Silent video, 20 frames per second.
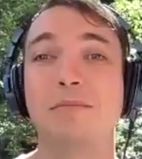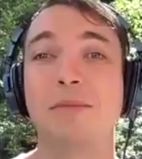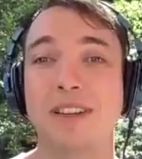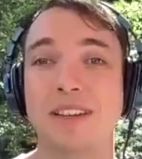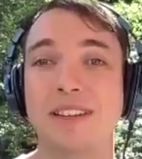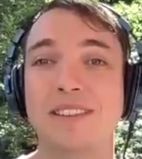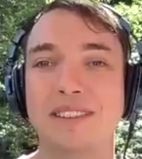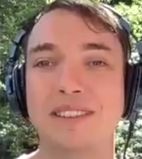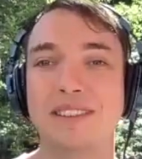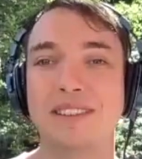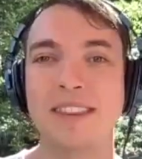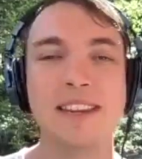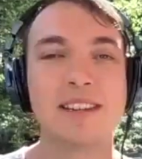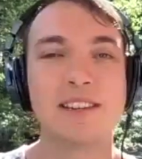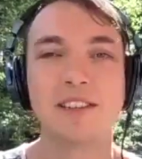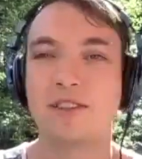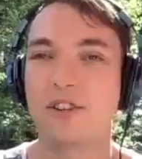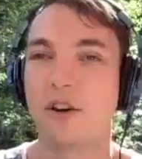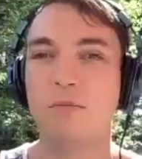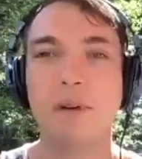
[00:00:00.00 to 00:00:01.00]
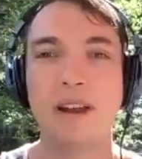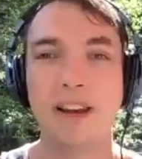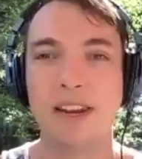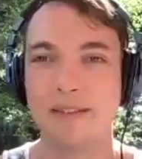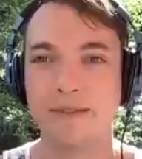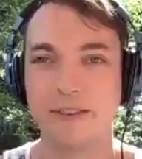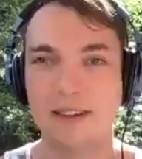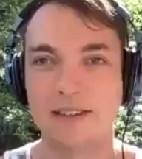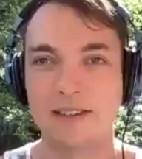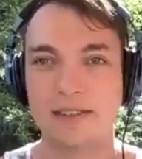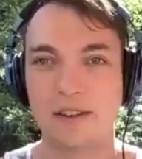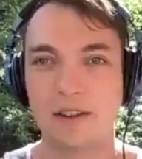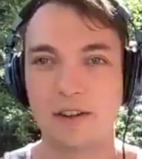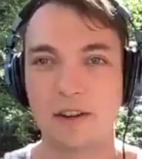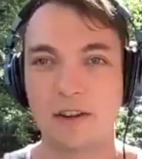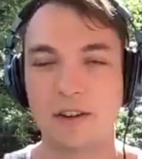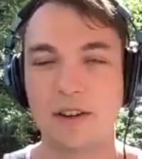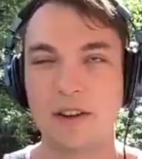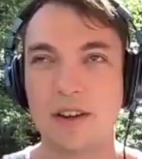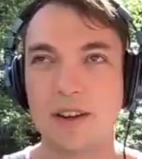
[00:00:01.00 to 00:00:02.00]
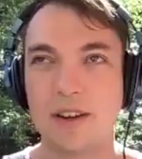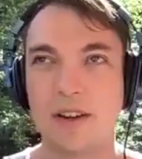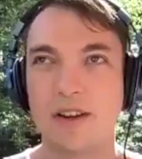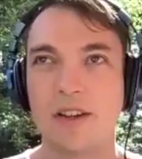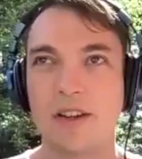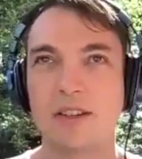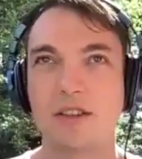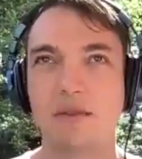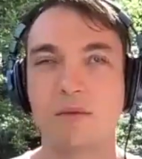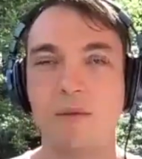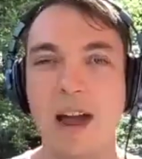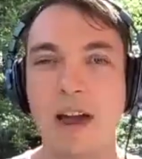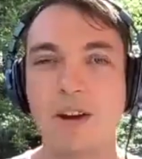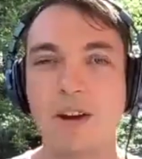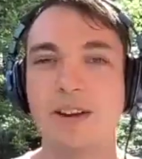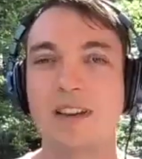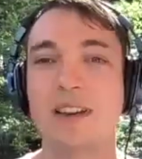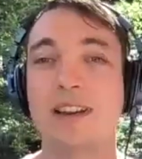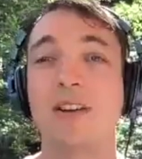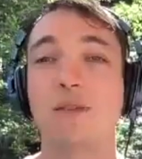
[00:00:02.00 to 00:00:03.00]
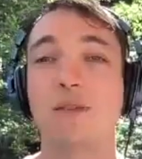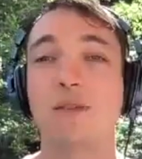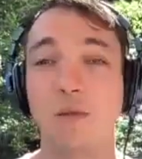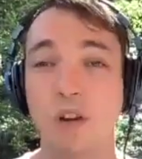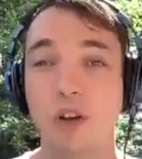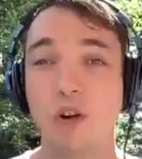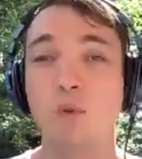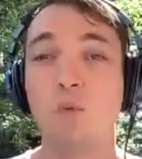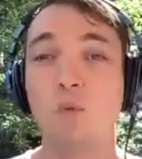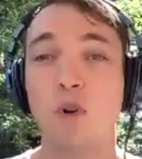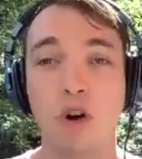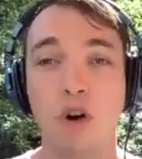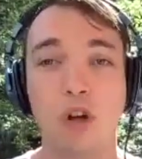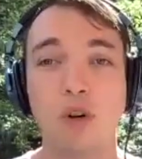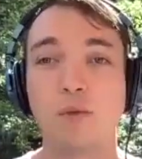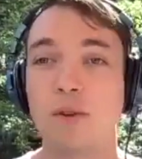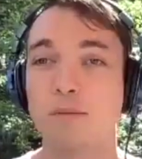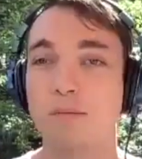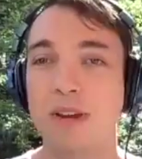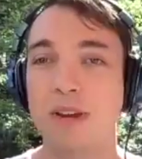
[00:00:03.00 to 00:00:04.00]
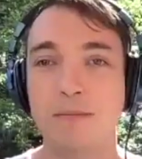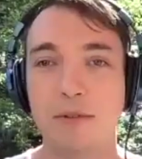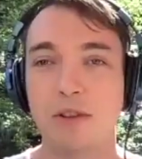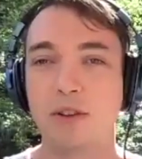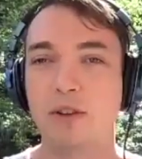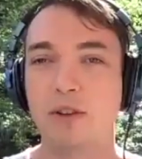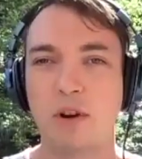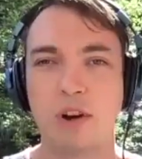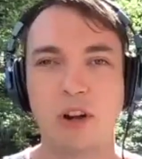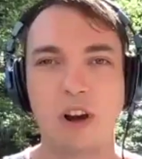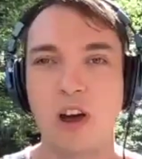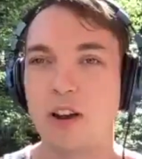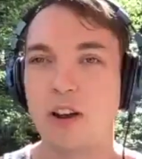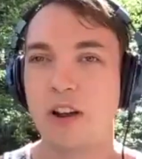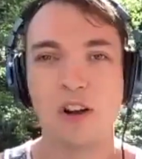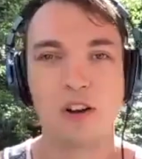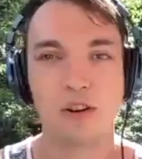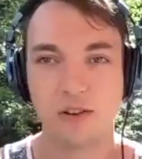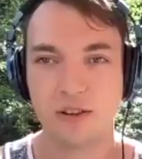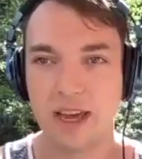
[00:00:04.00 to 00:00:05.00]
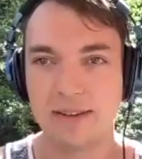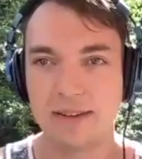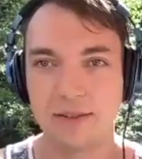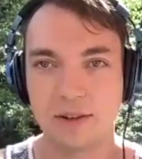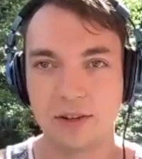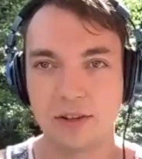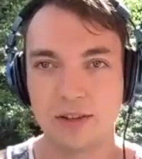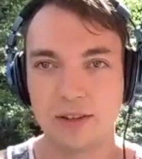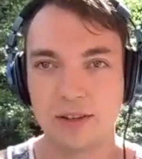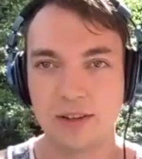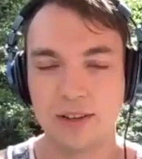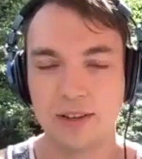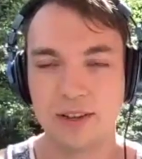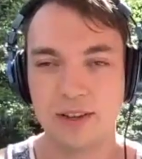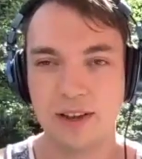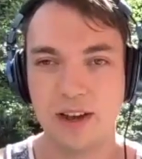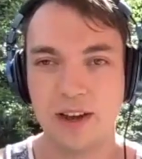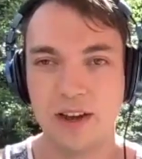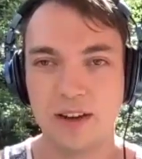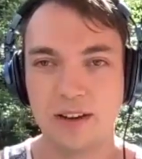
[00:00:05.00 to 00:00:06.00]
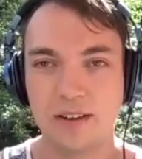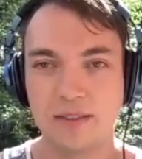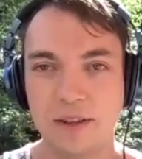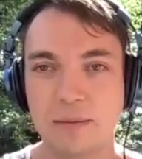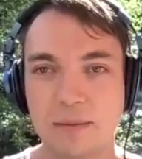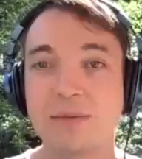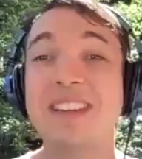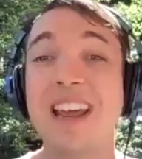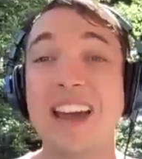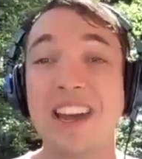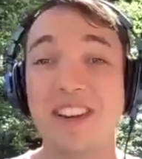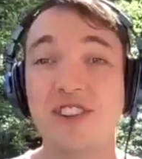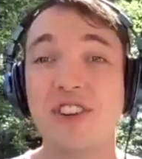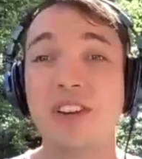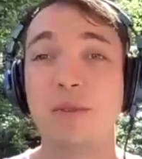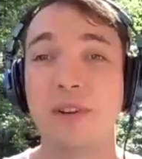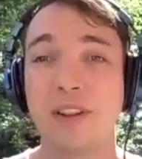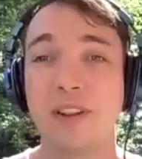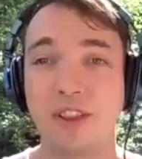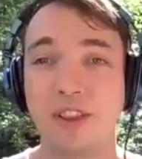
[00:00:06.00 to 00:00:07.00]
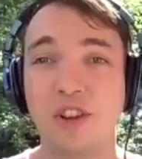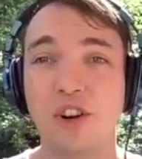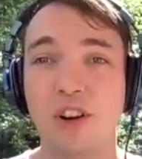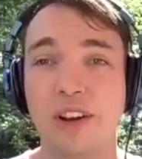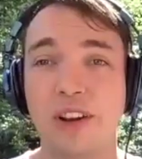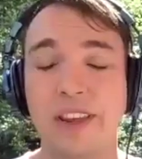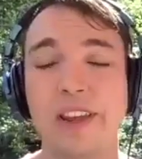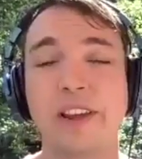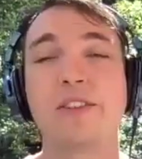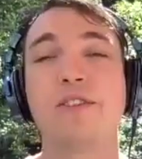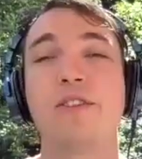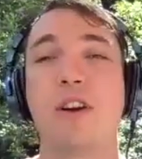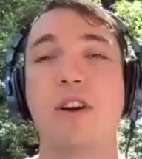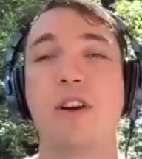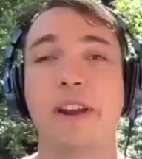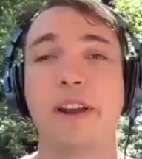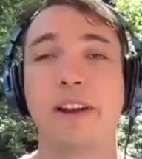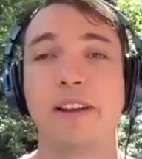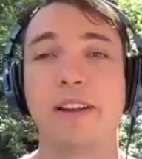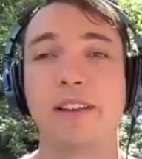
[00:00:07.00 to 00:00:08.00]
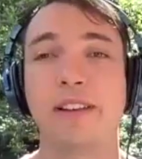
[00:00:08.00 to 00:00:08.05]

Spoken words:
Because I think so many of us are surrounded in the real world with people who are not on our level of obsession with learning and growing.